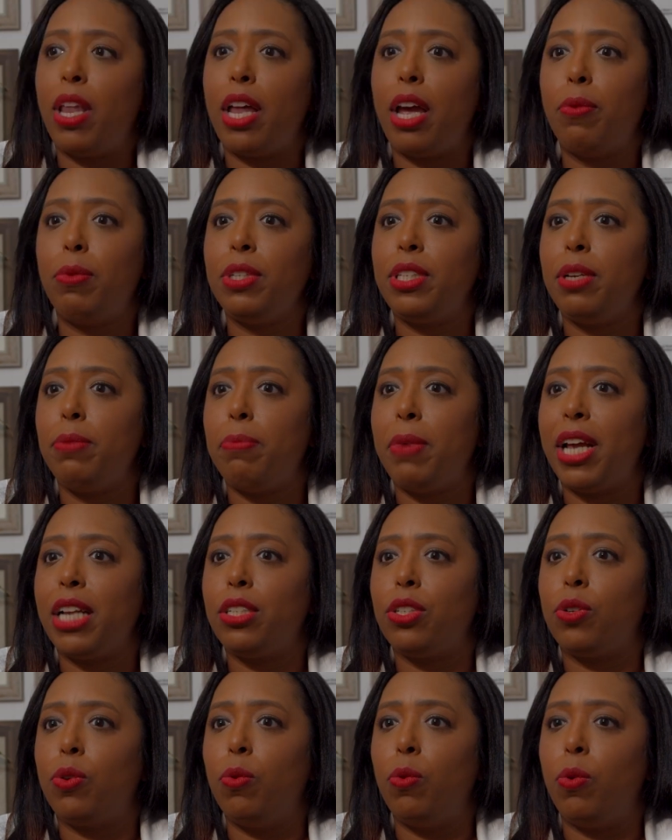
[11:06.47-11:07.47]
I was in med
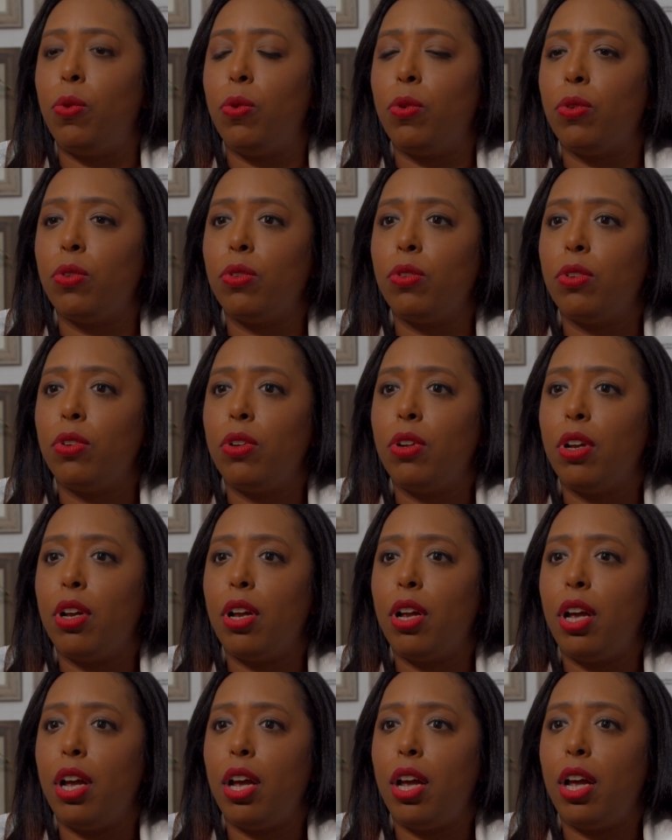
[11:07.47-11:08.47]
school
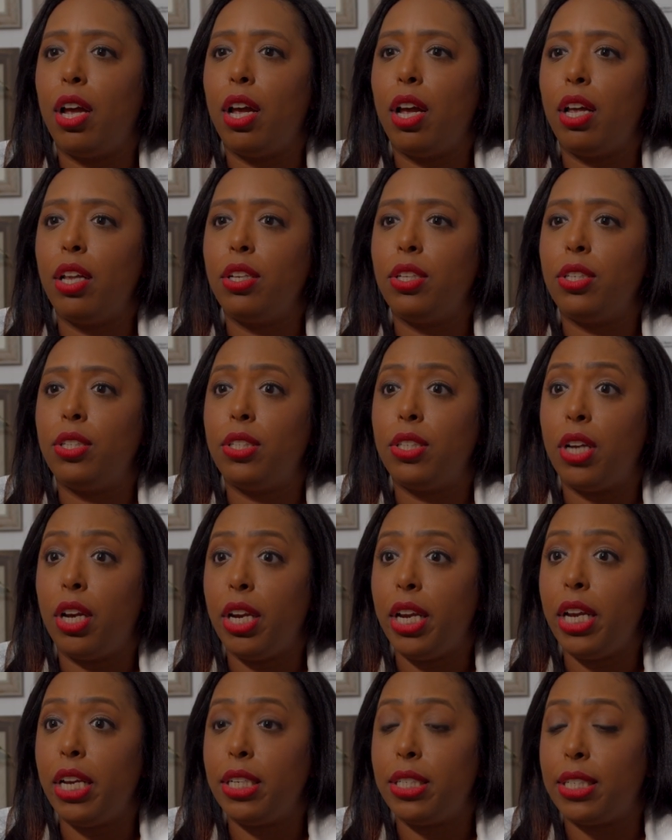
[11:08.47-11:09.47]

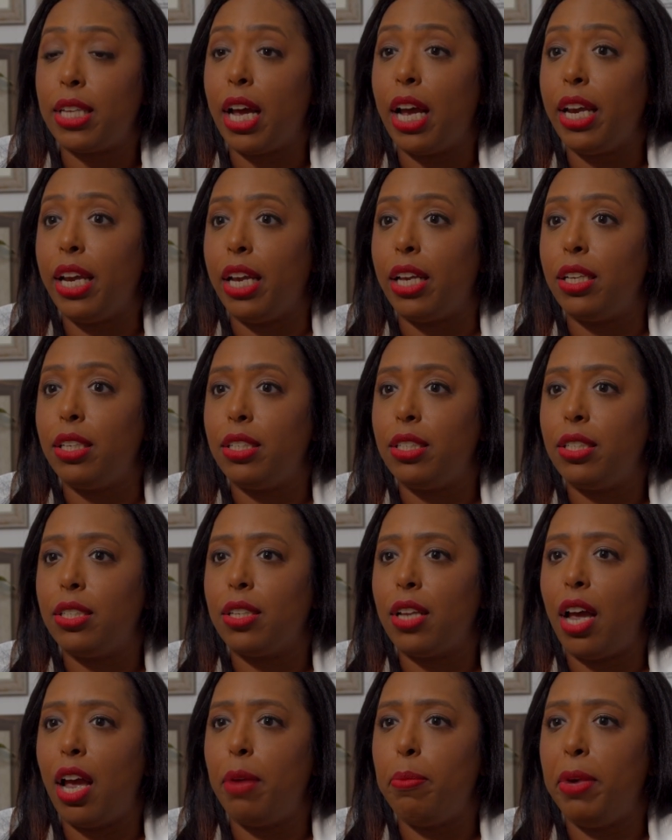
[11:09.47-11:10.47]
studying science,
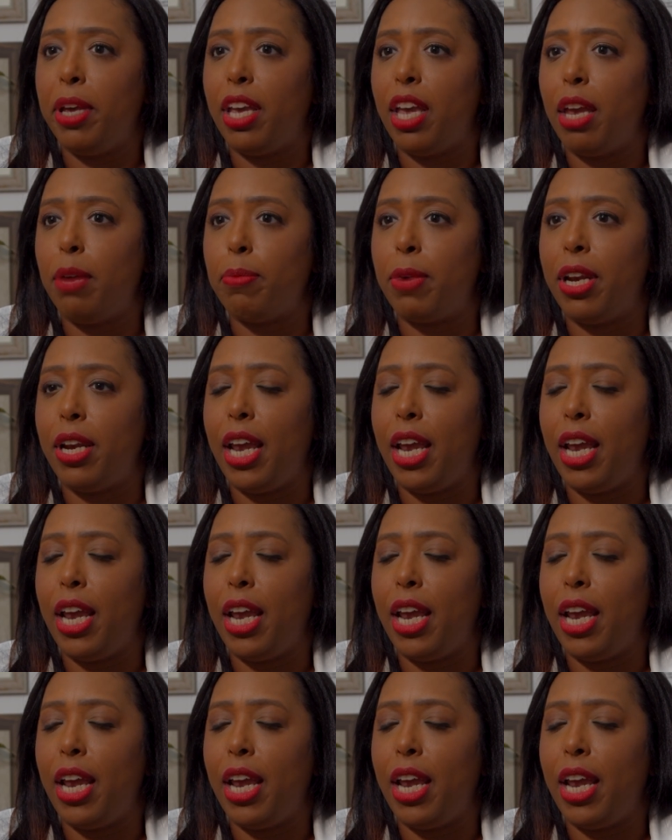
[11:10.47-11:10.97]
I became an